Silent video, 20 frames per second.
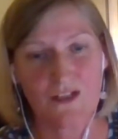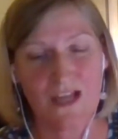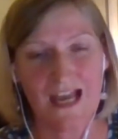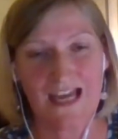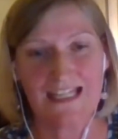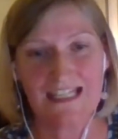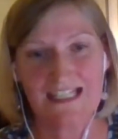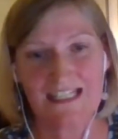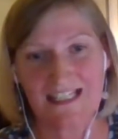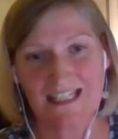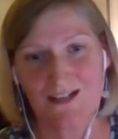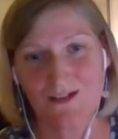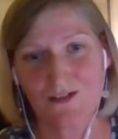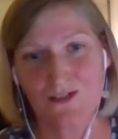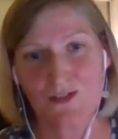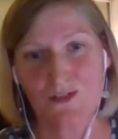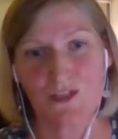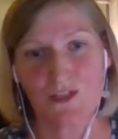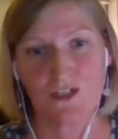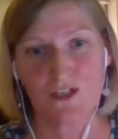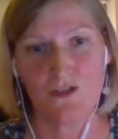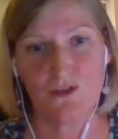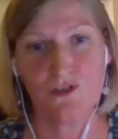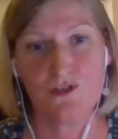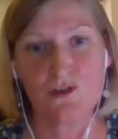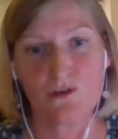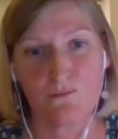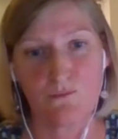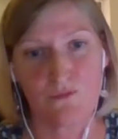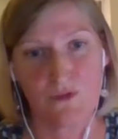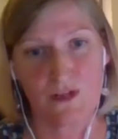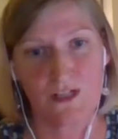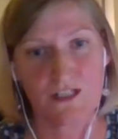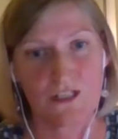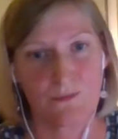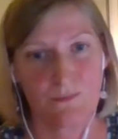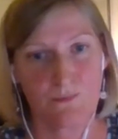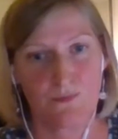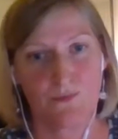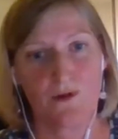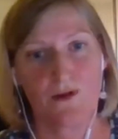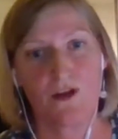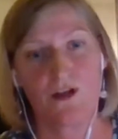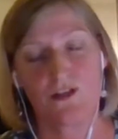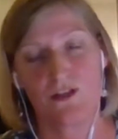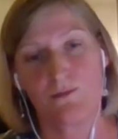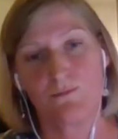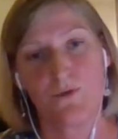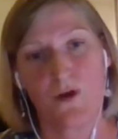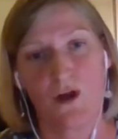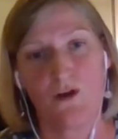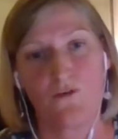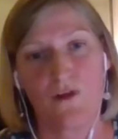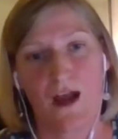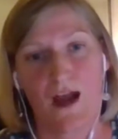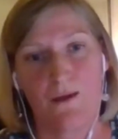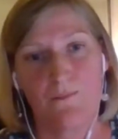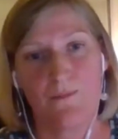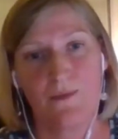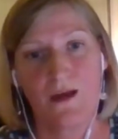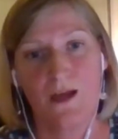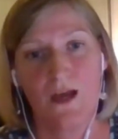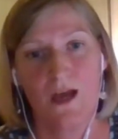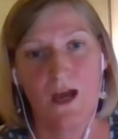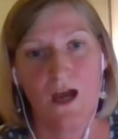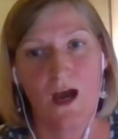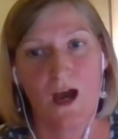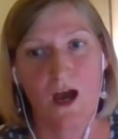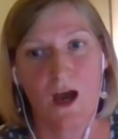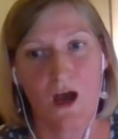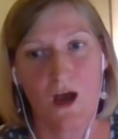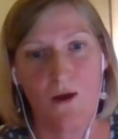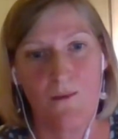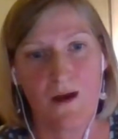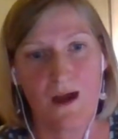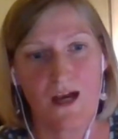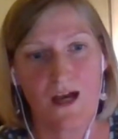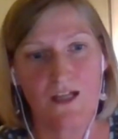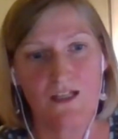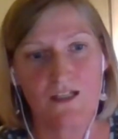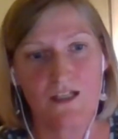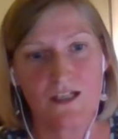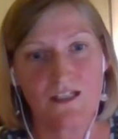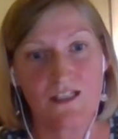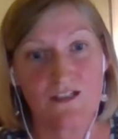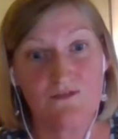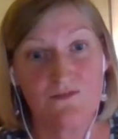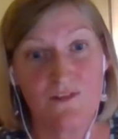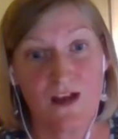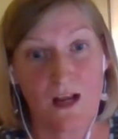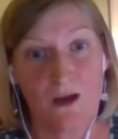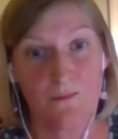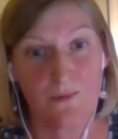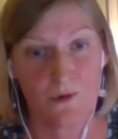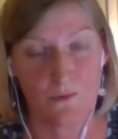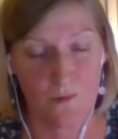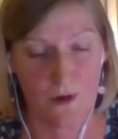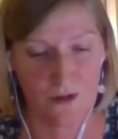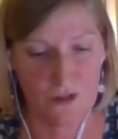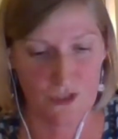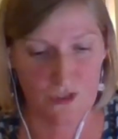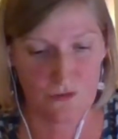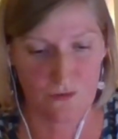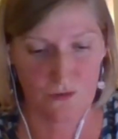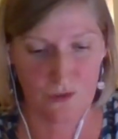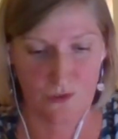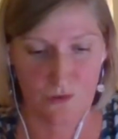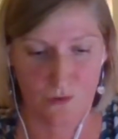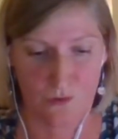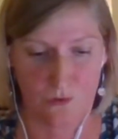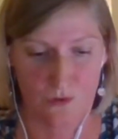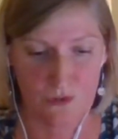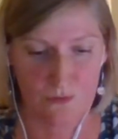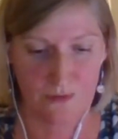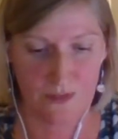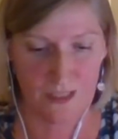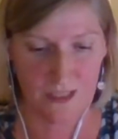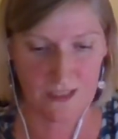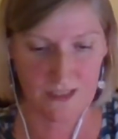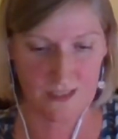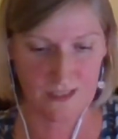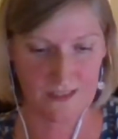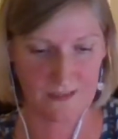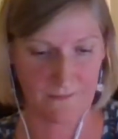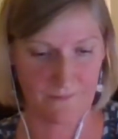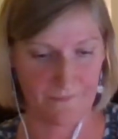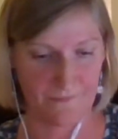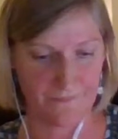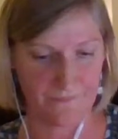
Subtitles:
So any skills you think that you can bring to the programme and develop whilst you're on the course with us.